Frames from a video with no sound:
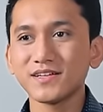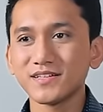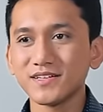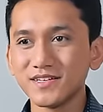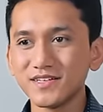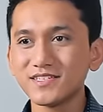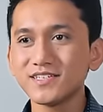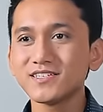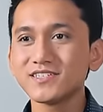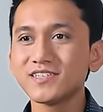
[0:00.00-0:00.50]

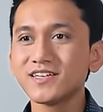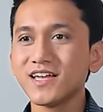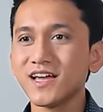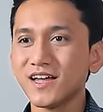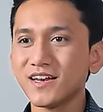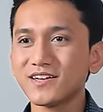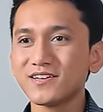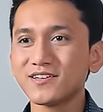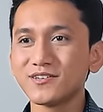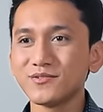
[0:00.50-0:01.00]
This is the
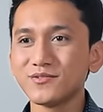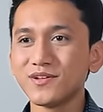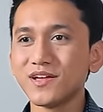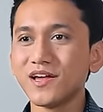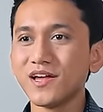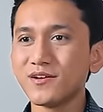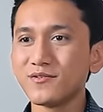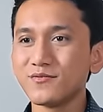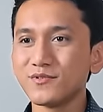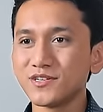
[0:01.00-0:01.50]
attitude
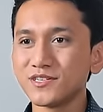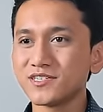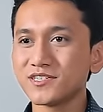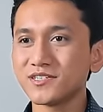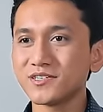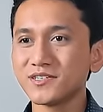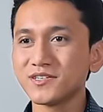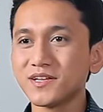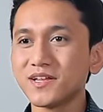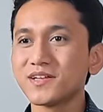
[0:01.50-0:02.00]
and
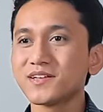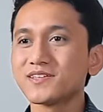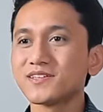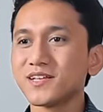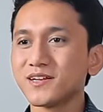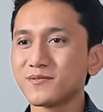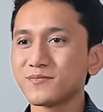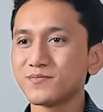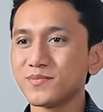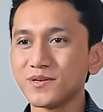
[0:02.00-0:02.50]
reason
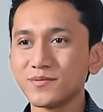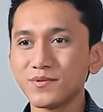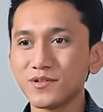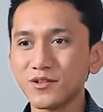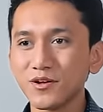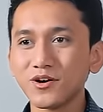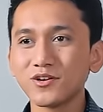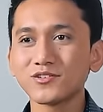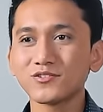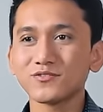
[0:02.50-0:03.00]
that people
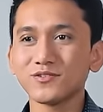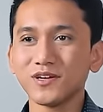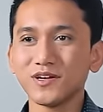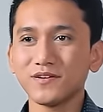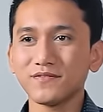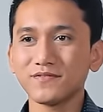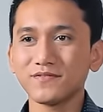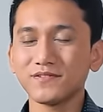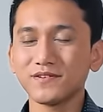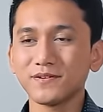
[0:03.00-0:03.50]
ought to have.